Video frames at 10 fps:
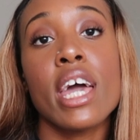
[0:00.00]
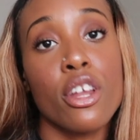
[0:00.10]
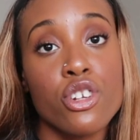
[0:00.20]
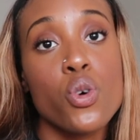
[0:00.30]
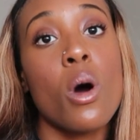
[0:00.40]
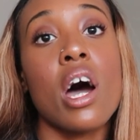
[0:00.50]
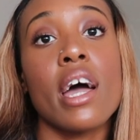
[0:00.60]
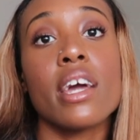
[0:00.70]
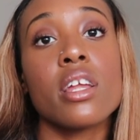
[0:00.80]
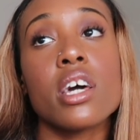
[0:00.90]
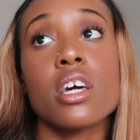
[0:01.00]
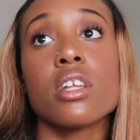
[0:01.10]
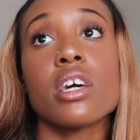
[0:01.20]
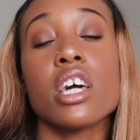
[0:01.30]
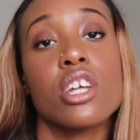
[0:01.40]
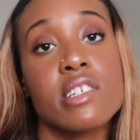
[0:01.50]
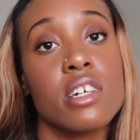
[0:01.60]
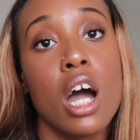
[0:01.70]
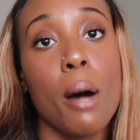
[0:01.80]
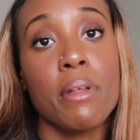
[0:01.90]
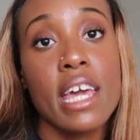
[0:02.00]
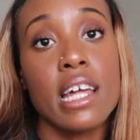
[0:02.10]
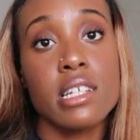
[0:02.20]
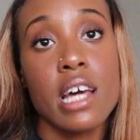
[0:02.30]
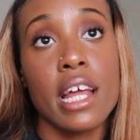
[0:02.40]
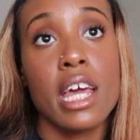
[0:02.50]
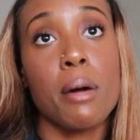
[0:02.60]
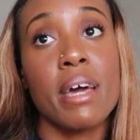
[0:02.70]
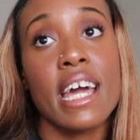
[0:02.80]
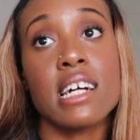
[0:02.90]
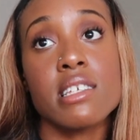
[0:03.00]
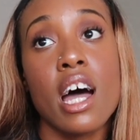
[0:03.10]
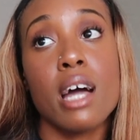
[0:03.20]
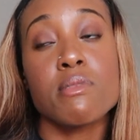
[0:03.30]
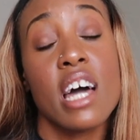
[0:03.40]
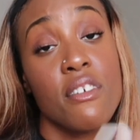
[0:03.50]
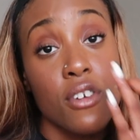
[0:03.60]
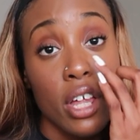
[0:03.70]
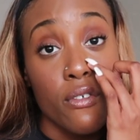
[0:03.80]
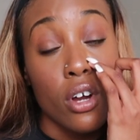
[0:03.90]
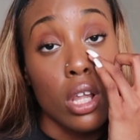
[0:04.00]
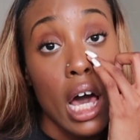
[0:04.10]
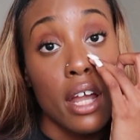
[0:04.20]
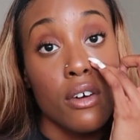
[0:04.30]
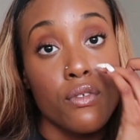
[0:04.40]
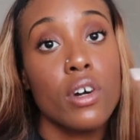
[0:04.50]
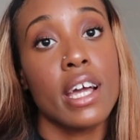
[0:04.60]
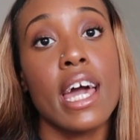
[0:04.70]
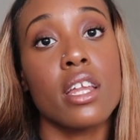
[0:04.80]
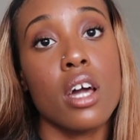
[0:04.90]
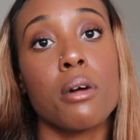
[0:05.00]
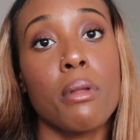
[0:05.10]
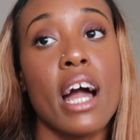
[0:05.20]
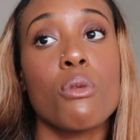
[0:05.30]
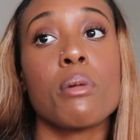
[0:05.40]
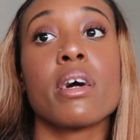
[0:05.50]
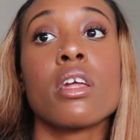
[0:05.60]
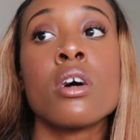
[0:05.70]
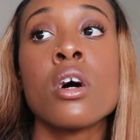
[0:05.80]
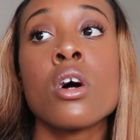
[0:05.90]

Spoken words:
intertwine. It is a complicated dynamic at times, I feel like, for a lot of, again, young Black women